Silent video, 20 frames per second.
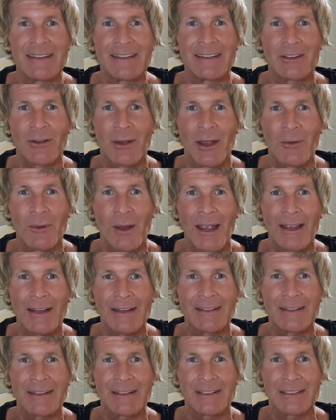Craig Wright
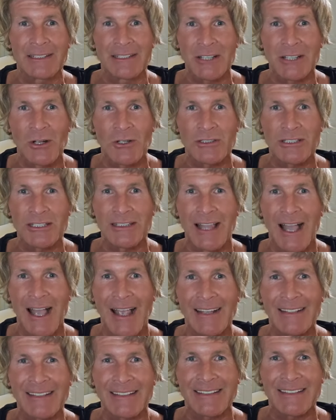or Satoshi
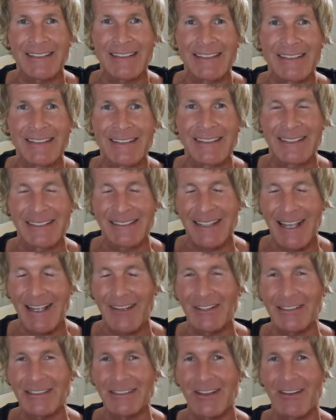lies? Is that
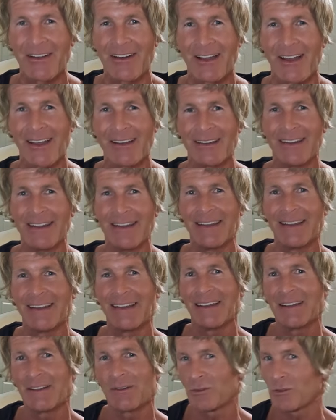what's going on?
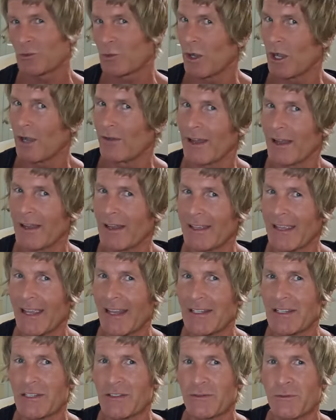12
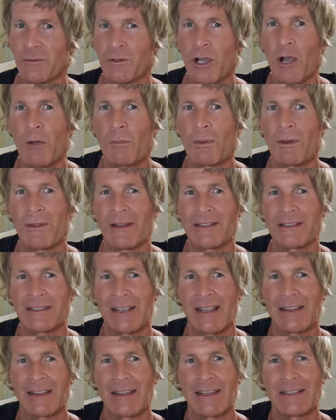allegations from Copa that
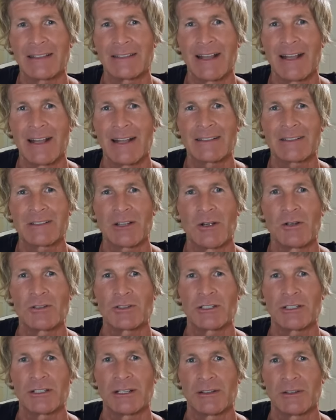say that he's not
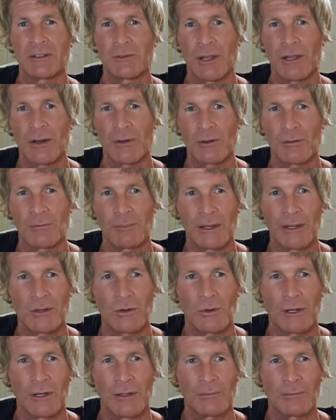Satoshi, the creator of
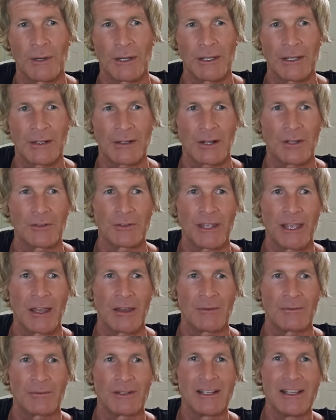Bitcoin, breaking it all
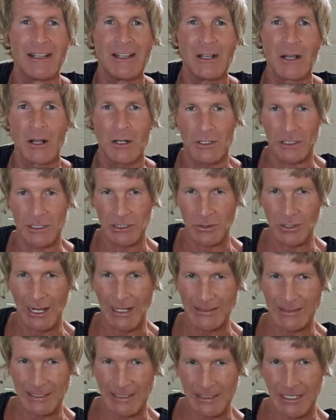down. I'll see you
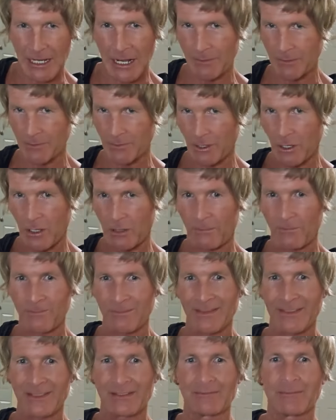guys at the top tomorrow.
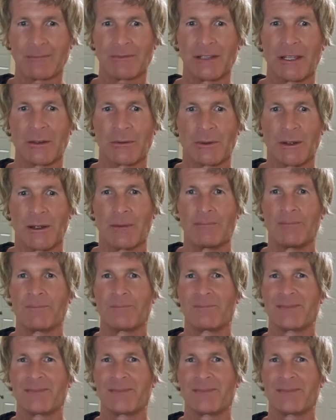Later on.